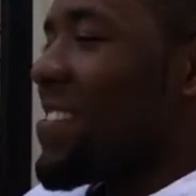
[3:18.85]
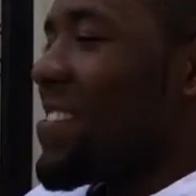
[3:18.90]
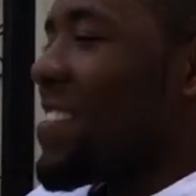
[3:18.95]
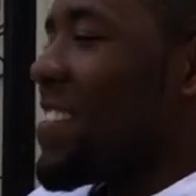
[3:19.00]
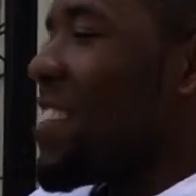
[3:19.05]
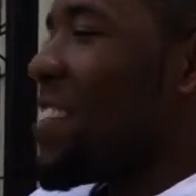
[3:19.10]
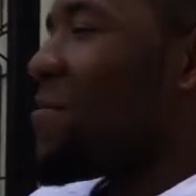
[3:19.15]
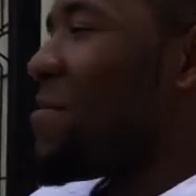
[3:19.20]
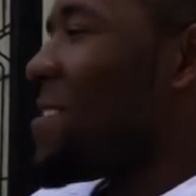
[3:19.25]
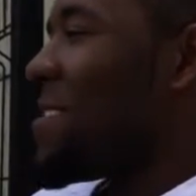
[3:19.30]
I
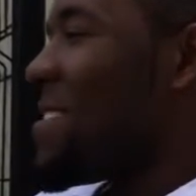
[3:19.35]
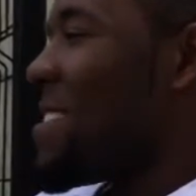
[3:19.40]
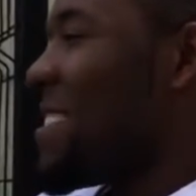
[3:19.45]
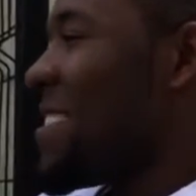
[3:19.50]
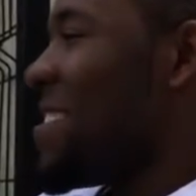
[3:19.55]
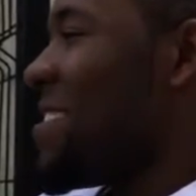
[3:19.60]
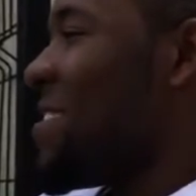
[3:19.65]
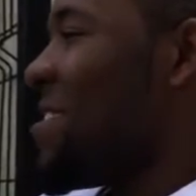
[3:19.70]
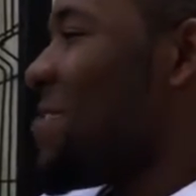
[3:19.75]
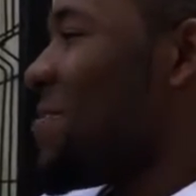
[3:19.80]
love to,
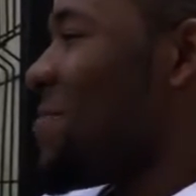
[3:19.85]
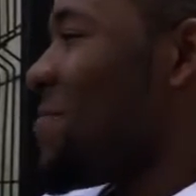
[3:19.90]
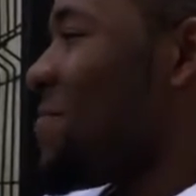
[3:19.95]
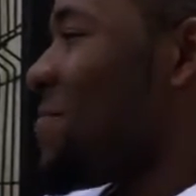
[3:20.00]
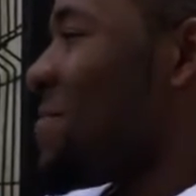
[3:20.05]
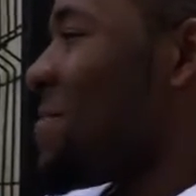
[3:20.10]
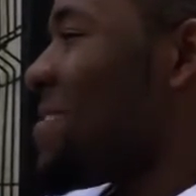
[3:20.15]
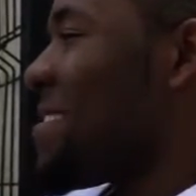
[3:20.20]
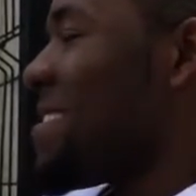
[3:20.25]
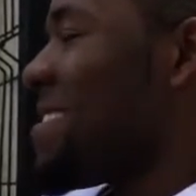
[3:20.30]
you know,
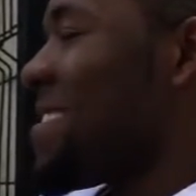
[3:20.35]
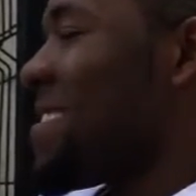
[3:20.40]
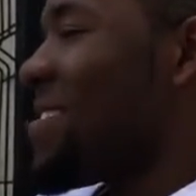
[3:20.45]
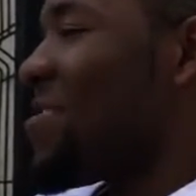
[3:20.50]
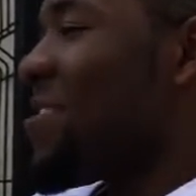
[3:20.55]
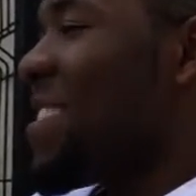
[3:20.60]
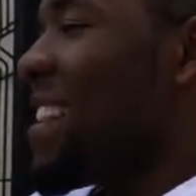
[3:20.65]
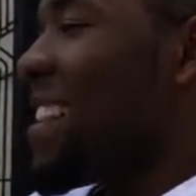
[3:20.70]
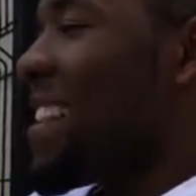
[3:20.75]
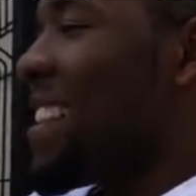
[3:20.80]

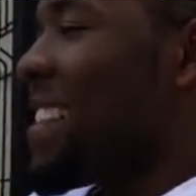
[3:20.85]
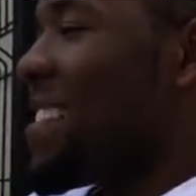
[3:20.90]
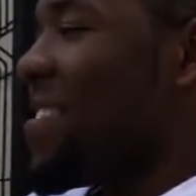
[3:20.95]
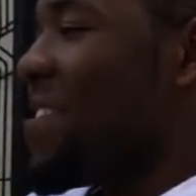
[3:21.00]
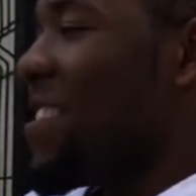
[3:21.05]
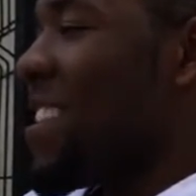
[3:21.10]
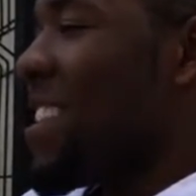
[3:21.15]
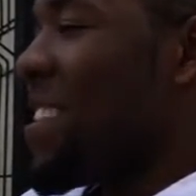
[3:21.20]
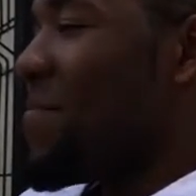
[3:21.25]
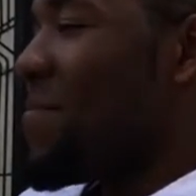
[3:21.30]
try and
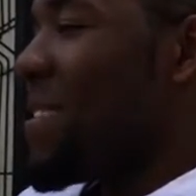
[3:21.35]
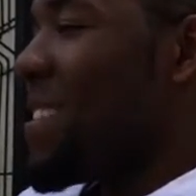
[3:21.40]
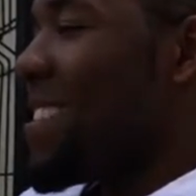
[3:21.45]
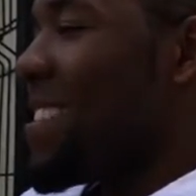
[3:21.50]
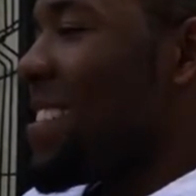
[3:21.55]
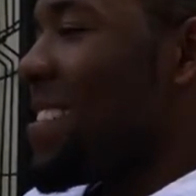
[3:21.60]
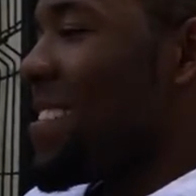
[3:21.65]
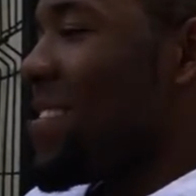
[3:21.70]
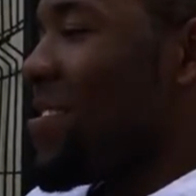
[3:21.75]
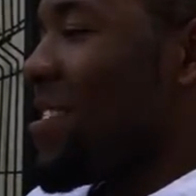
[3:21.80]
get Jake
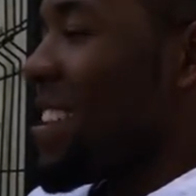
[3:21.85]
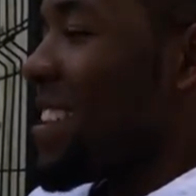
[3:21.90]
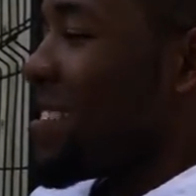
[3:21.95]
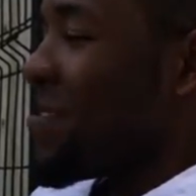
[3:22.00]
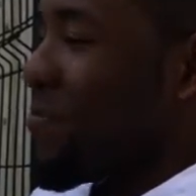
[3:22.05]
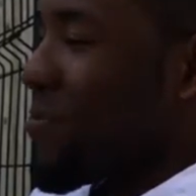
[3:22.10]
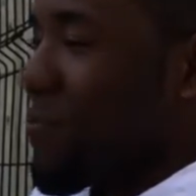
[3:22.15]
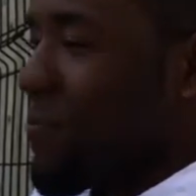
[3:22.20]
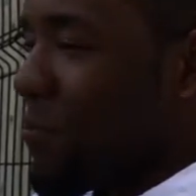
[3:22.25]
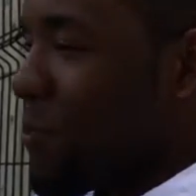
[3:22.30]
because
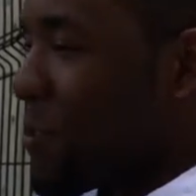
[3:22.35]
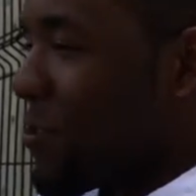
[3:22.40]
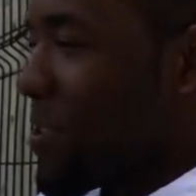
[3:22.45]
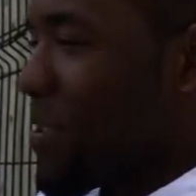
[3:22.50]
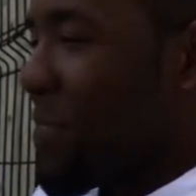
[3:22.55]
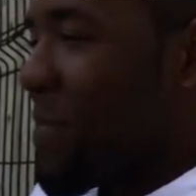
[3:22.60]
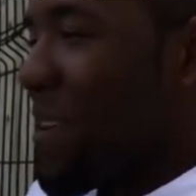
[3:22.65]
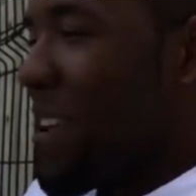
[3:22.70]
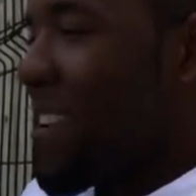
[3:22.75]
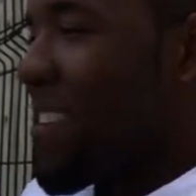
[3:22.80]
Jake's real
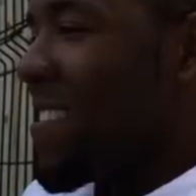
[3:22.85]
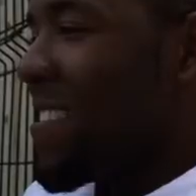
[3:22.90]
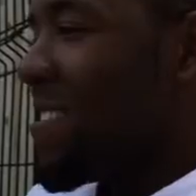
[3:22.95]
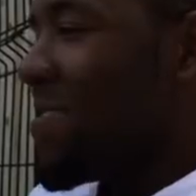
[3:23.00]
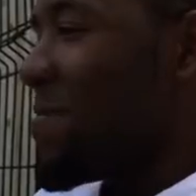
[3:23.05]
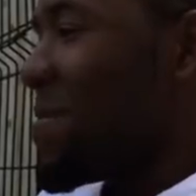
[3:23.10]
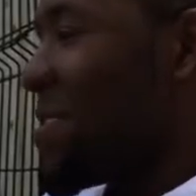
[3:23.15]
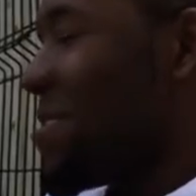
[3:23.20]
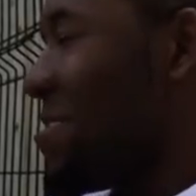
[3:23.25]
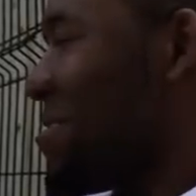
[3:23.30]

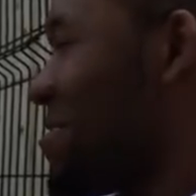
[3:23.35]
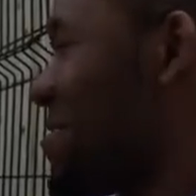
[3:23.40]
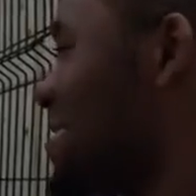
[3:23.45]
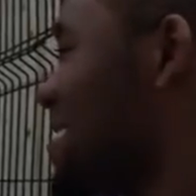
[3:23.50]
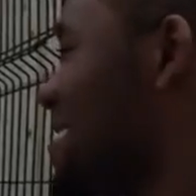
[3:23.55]
competitive, so.